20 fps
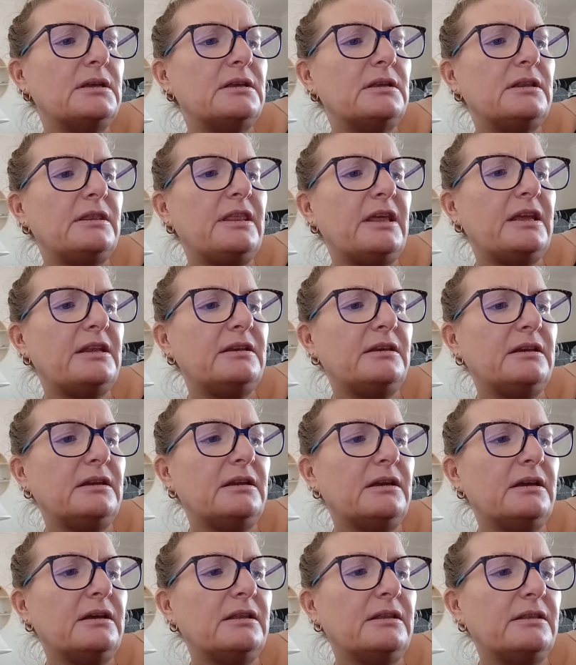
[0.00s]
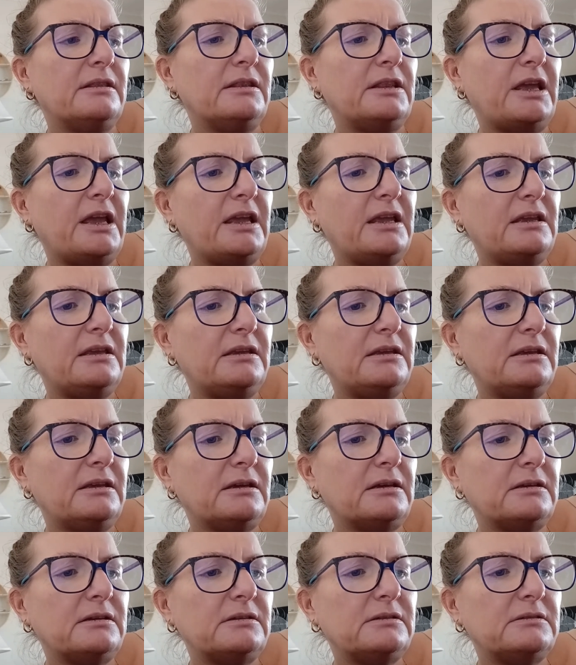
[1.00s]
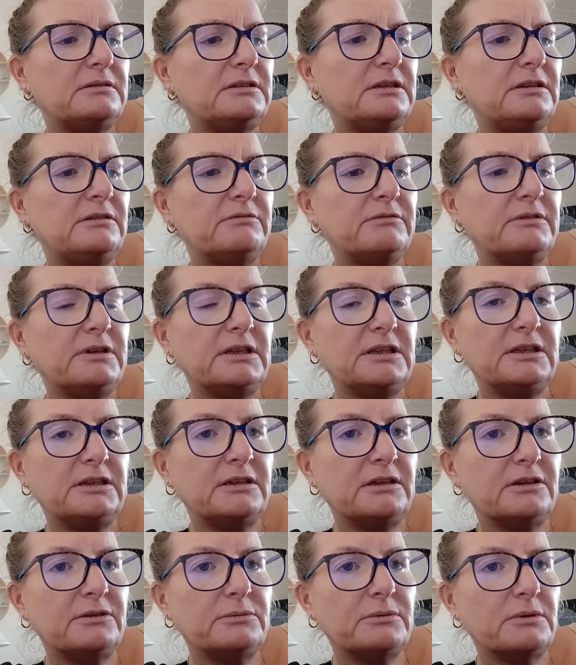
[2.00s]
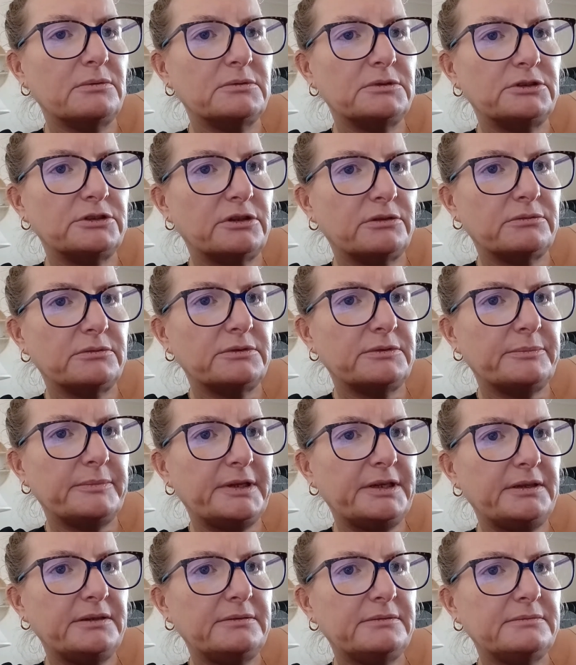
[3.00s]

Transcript: Then they didn't really know what was wrong with me.